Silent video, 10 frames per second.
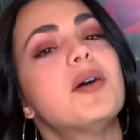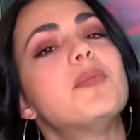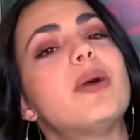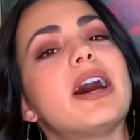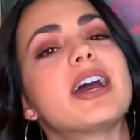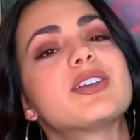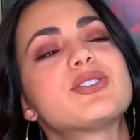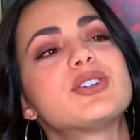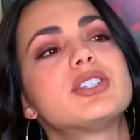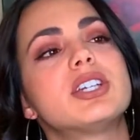by
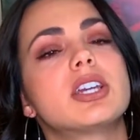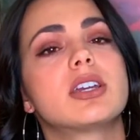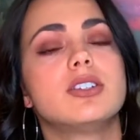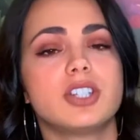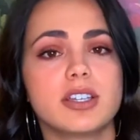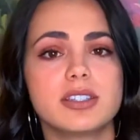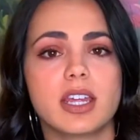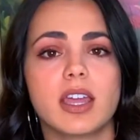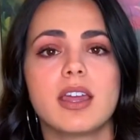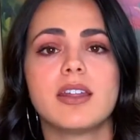searching just
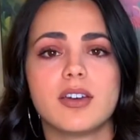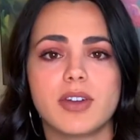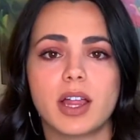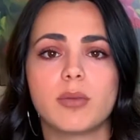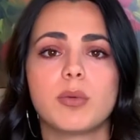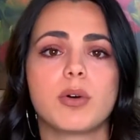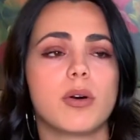in available,